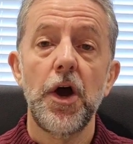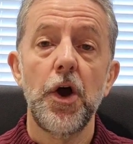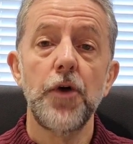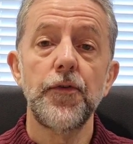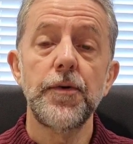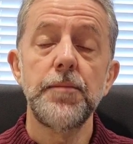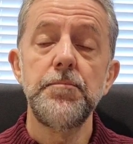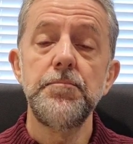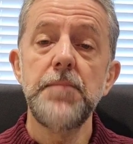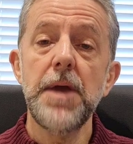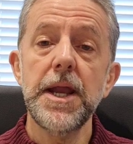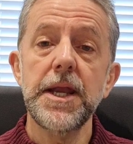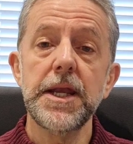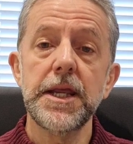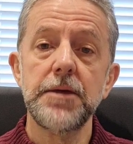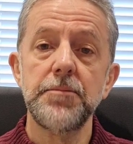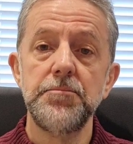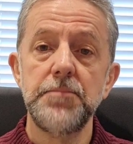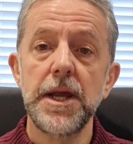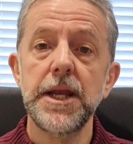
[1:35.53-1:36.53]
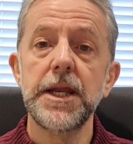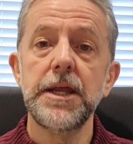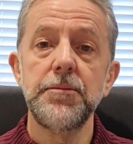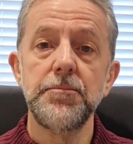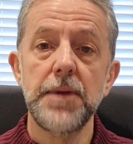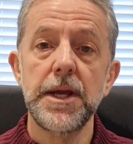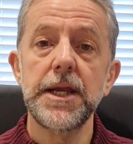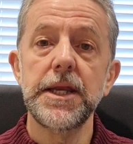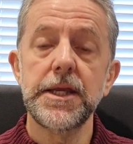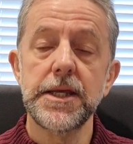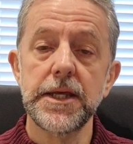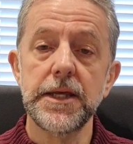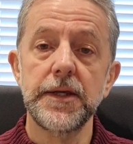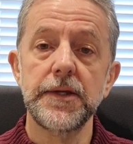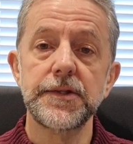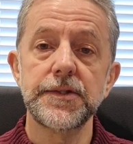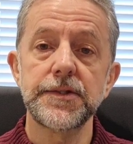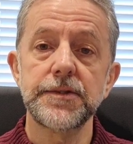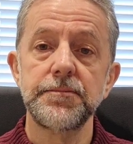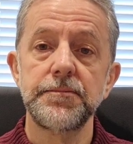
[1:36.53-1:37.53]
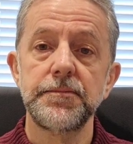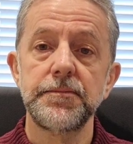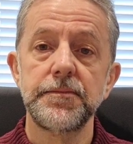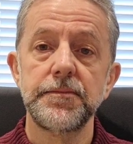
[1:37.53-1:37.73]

over many years.